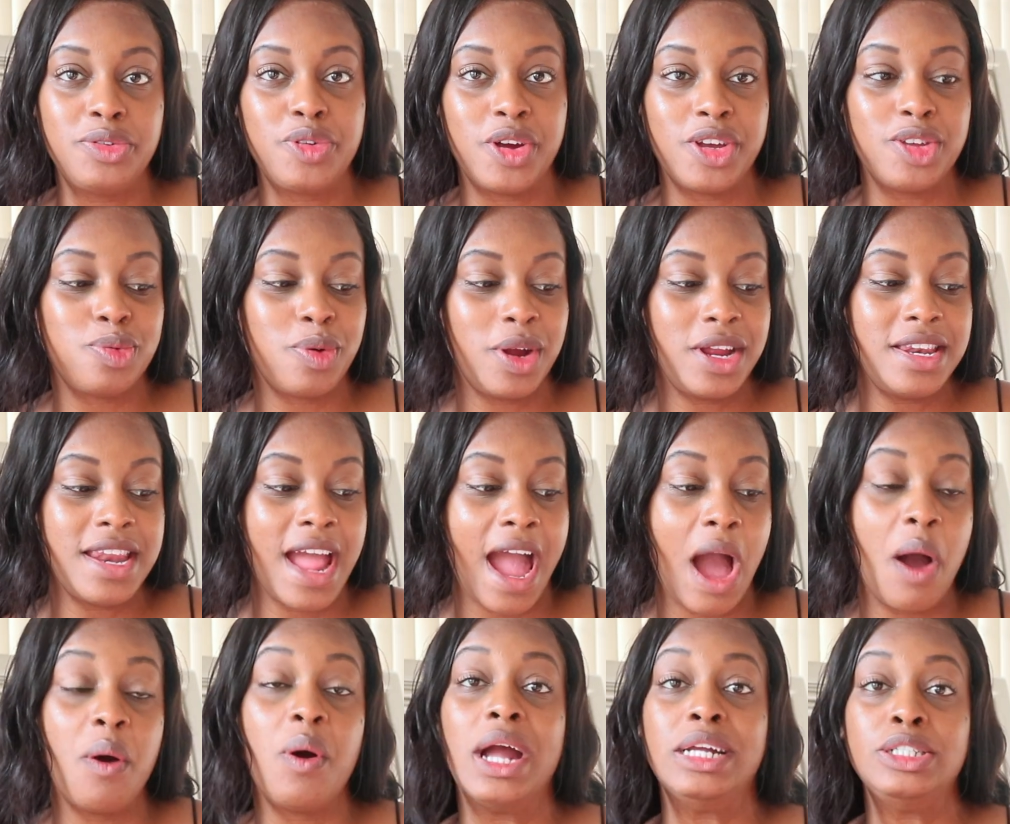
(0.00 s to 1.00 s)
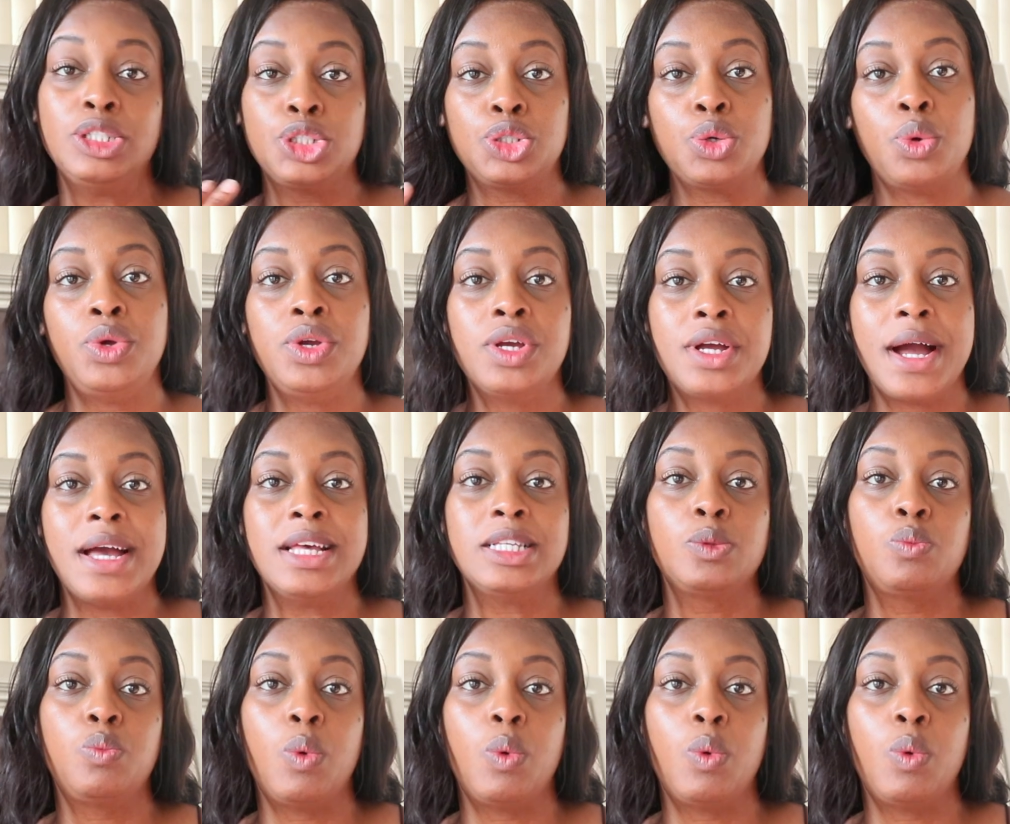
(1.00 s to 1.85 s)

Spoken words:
dress right now and show you guys